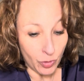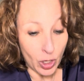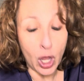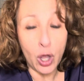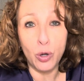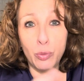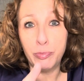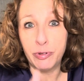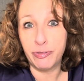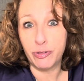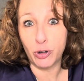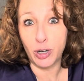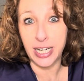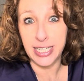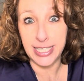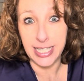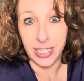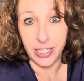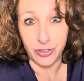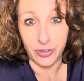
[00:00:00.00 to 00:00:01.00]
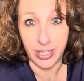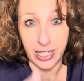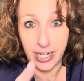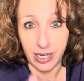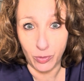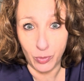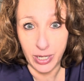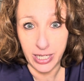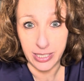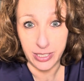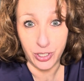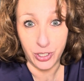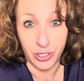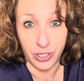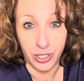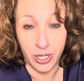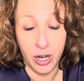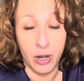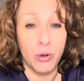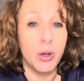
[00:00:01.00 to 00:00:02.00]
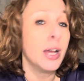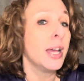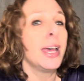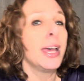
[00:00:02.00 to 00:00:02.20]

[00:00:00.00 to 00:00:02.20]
Oh, before I tell you that, I wanted you to know,